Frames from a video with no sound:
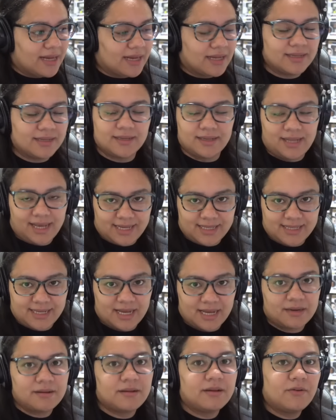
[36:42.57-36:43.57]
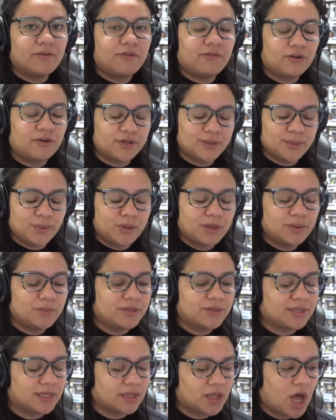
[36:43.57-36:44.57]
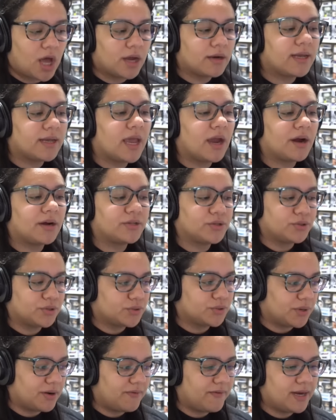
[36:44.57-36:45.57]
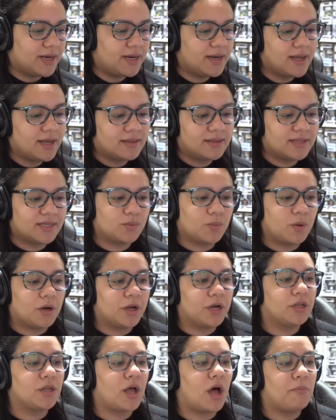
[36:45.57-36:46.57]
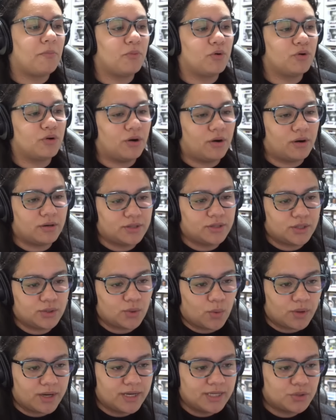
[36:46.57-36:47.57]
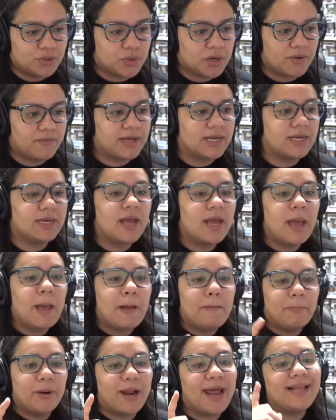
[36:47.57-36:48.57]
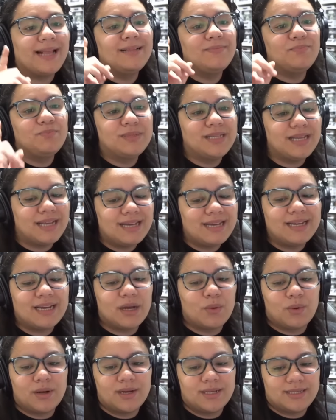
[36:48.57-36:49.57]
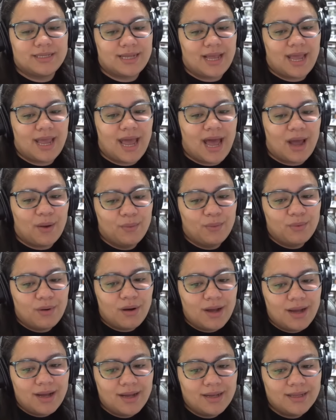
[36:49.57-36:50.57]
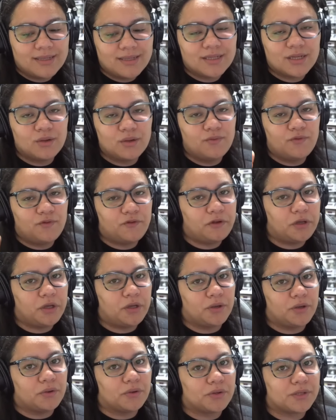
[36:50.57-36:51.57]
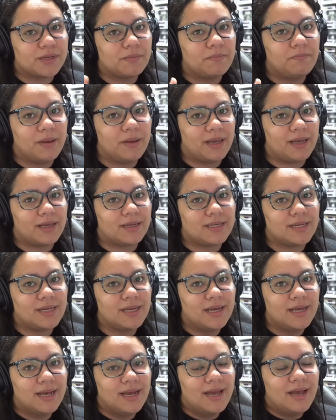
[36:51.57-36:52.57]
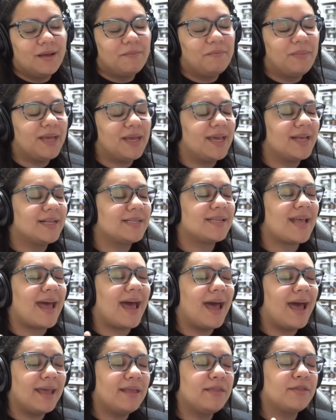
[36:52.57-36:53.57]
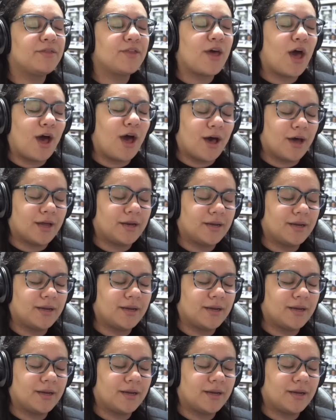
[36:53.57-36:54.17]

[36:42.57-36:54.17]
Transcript: like I said, first one was a lot character driven, this one a lot more story driven, but I did I want to say I was confused a bit because I thought,